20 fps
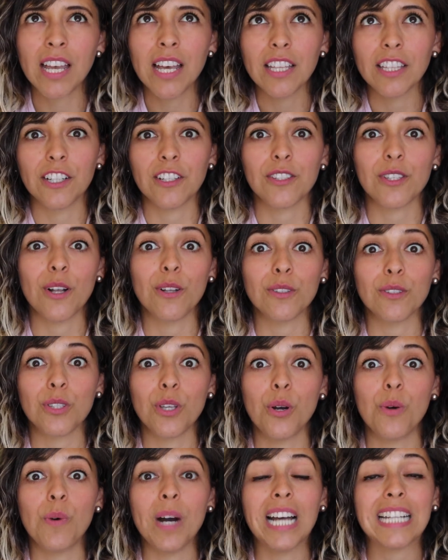There's
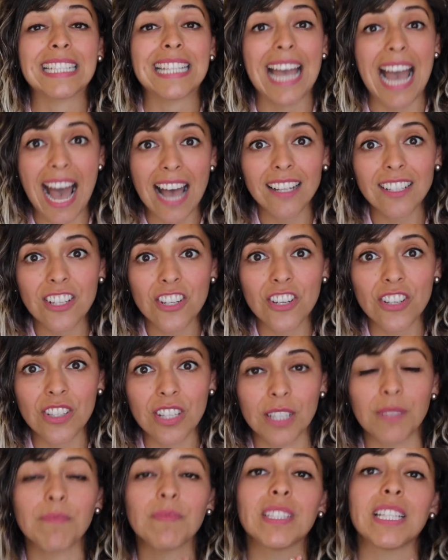also
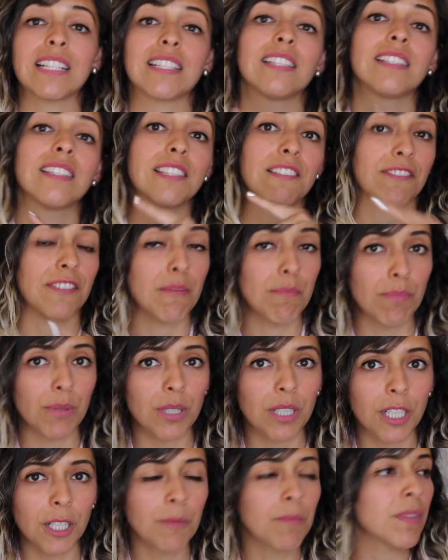Attached. That's a different
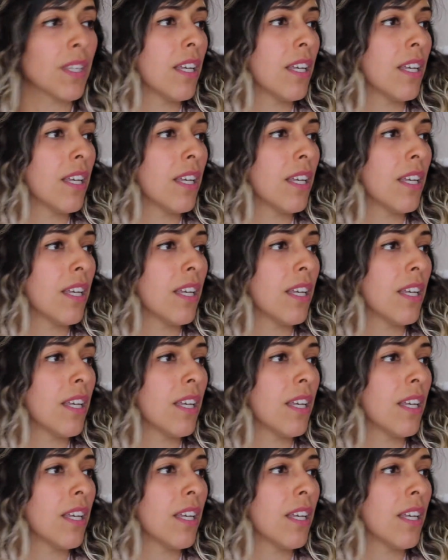book.